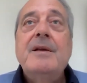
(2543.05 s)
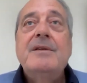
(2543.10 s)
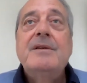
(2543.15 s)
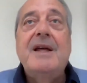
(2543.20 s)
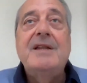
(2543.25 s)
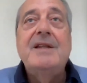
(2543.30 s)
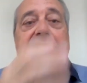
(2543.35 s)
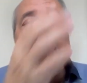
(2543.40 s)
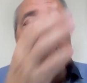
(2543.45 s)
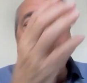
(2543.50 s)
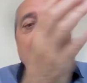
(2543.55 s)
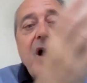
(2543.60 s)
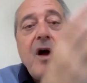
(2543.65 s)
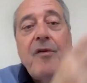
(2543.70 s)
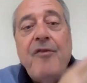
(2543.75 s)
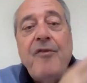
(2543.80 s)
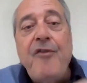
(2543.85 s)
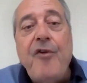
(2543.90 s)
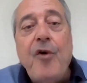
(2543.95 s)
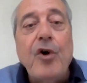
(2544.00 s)
that there
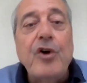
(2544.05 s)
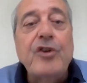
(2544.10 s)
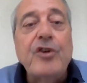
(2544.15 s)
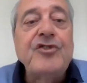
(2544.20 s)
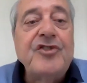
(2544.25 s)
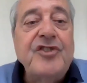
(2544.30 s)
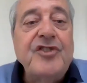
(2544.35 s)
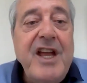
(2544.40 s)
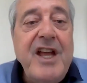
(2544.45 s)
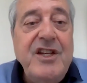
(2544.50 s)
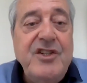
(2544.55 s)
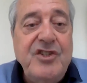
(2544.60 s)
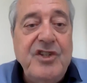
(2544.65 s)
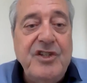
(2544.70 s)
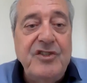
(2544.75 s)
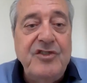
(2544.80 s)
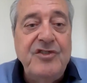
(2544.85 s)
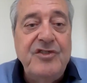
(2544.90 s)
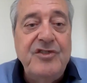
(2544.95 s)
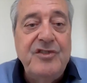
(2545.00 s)
are 4
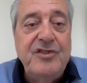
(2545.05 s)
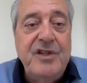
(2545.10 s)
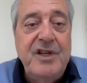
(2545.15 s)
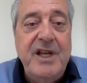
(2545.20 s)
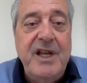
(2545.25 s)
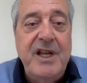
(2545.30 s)
stages